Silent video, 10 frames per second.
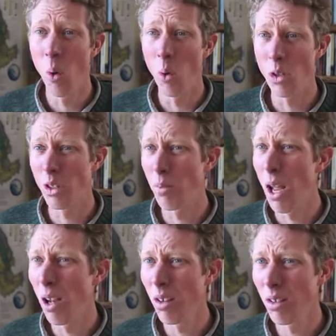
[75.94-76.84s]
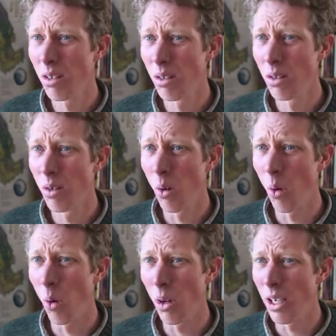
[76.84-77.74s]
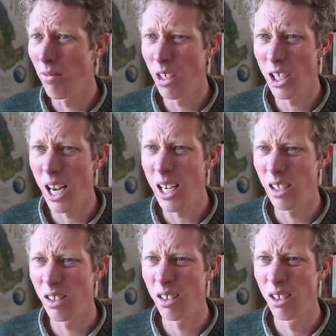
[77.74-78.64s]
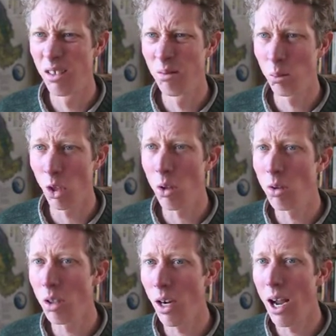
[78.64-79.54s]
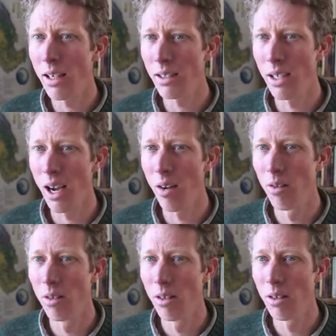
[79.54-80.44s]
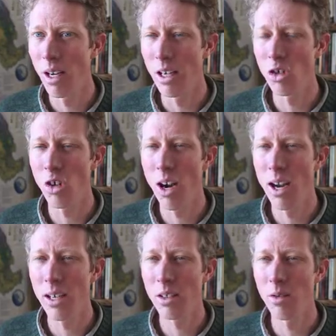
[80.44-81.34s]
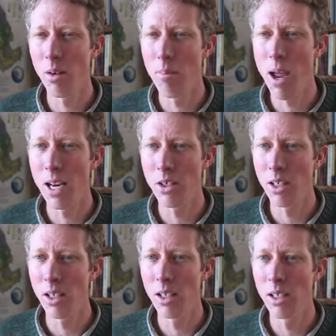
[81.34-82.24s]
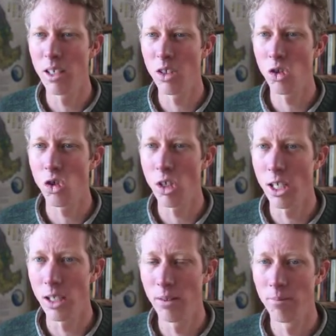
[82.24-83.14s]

or smell, or even taste. Close your eyes now and try to imagine this tree.